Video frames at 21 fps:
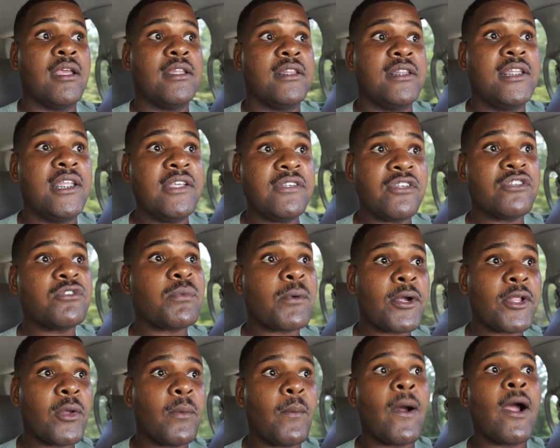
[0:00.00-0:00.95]
this is
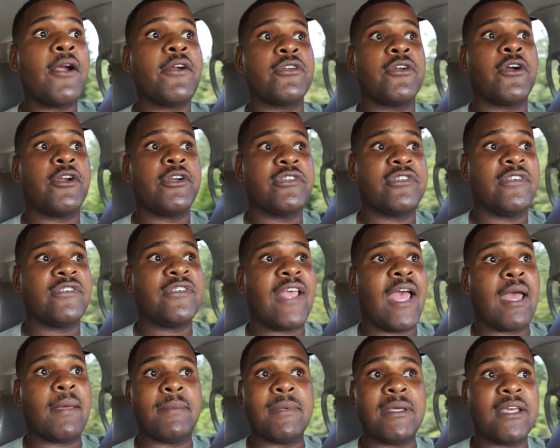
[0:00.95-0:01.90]
where the wiring harness is
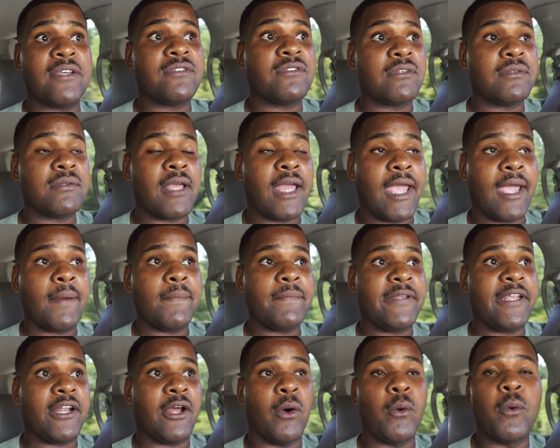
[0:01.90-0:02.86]
at, because AMP
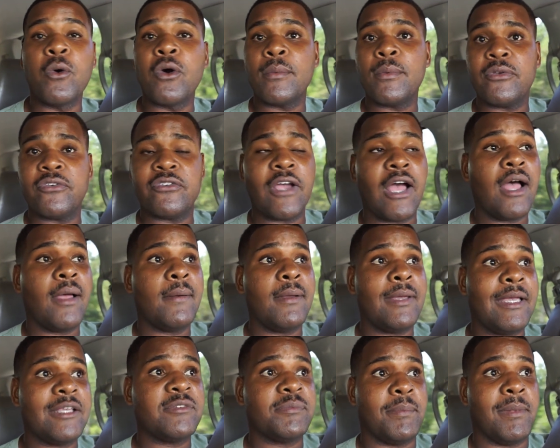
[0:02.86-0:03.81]
did a horrible job of
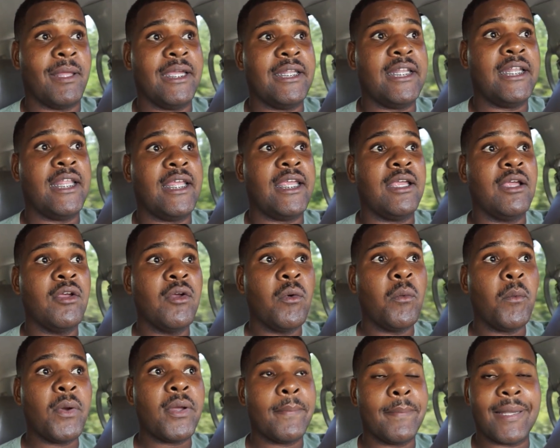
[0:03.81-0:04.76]
explaining it
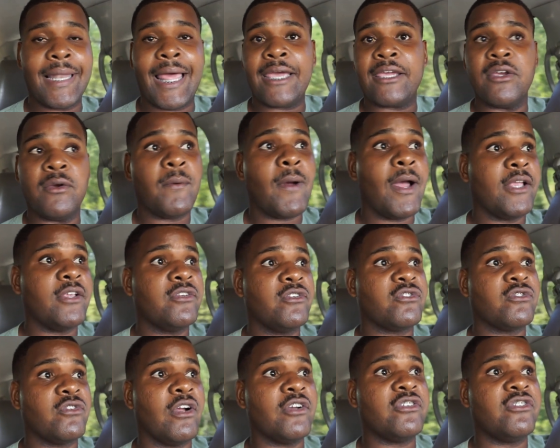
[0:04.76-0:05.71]
with black and white
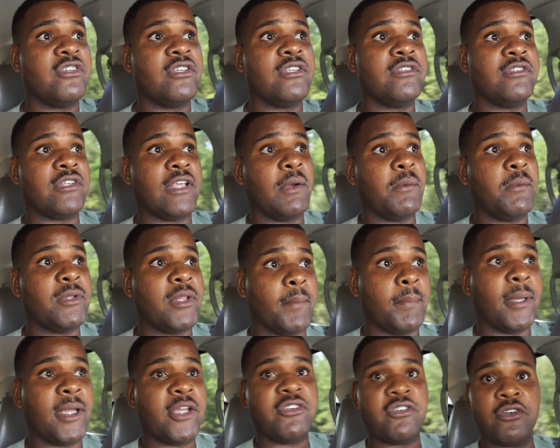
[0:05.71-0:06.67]
instructions with a
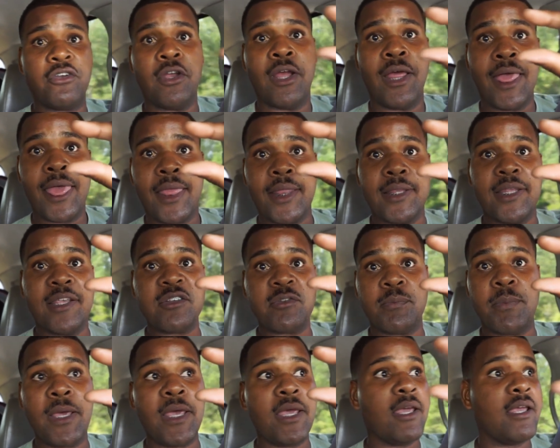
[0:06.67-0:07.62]
picture this
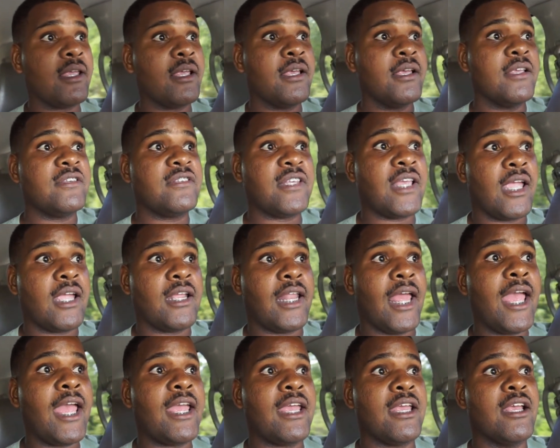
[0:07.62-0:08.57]
big saying,
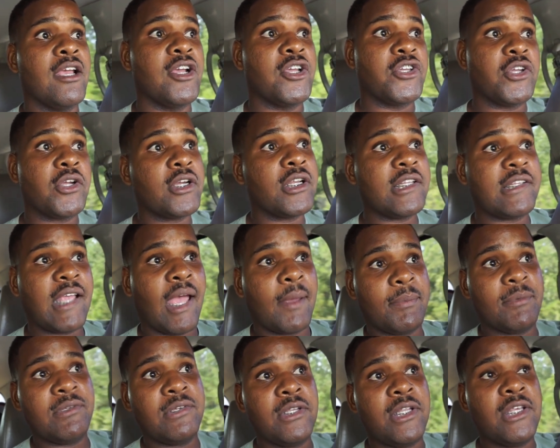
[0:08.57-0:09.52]
hey, you're going to tap
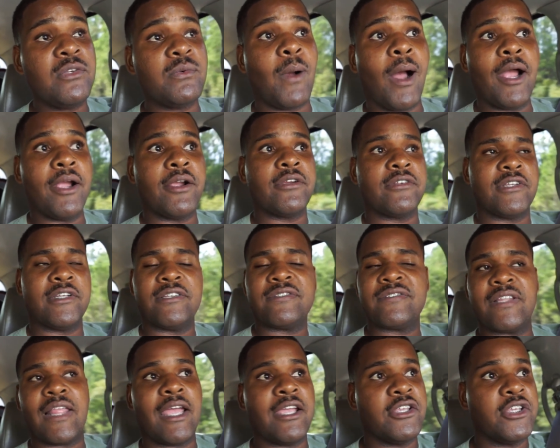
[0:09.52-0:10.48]
into these wires. And it's
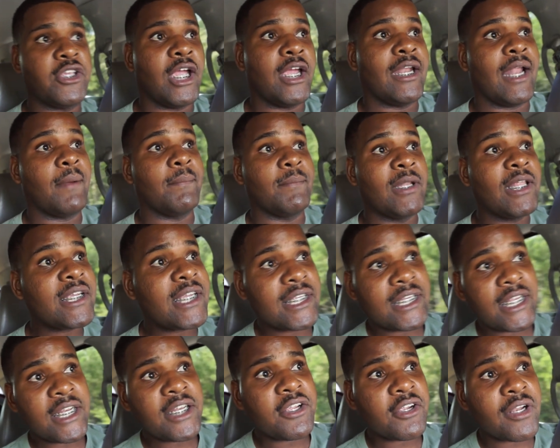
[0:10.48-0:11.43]
and I'm looking
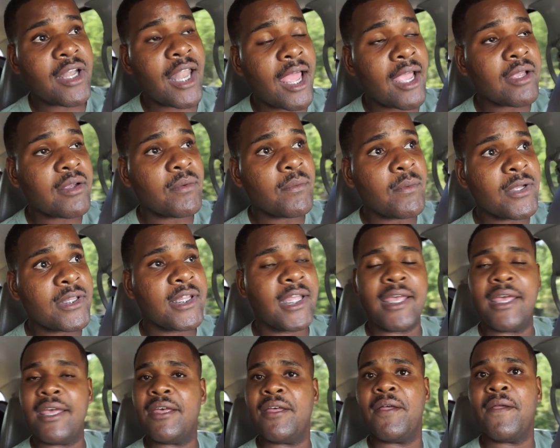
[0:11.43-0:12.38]
in here like, what the
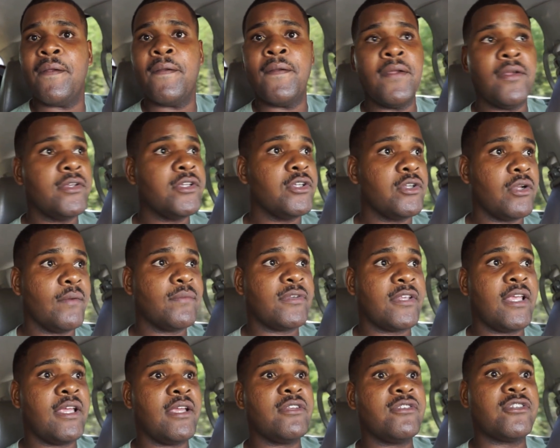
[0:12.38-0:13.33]
hell? You know what
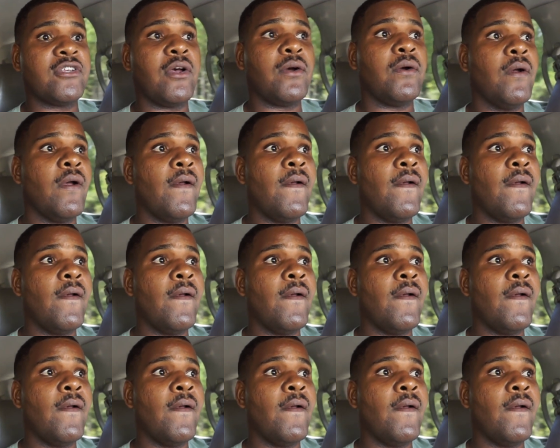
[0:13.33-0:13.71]
I'm saying? So